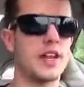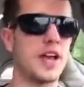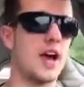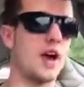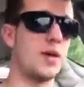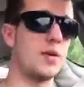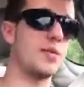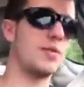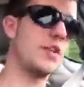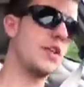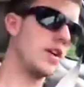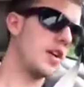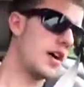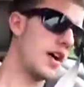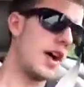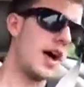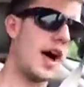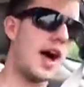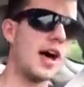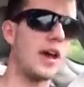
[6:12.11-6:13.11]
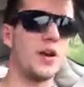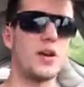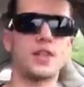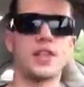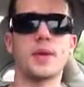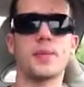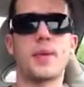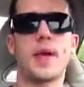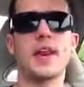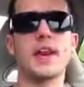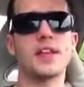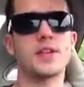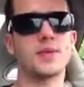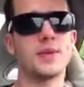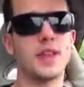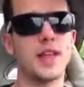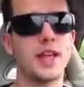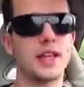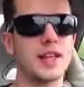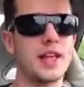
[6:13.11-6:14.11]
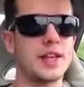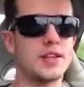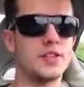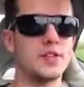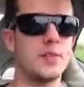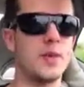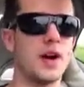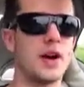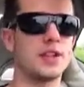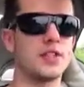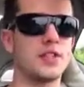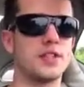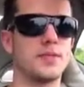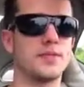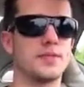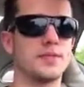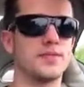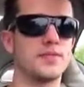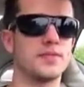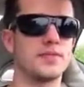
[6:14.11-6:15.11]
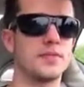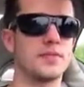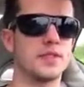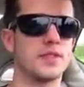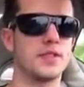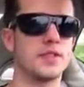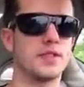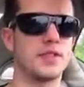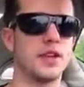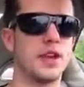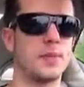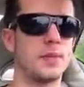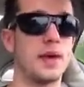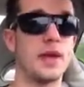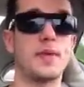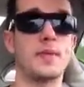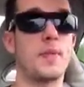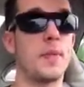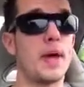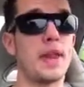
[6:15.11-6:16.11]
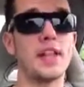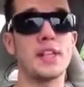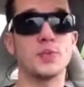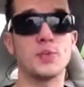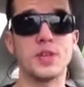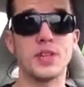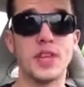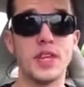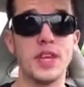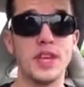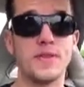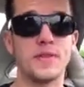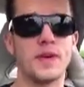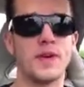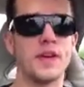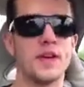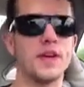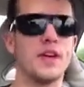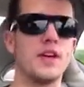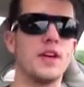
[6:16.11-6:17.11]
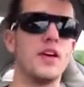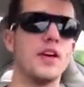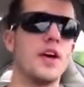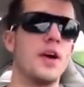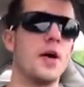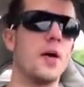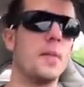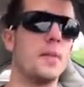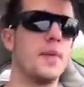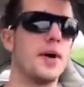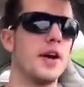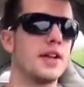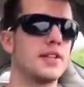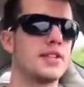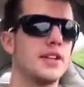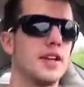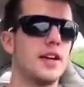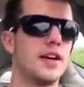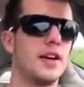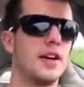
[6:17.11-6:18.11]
Now, I don't think Penny's would like that too much, and you know, maybe Penny's will leave. But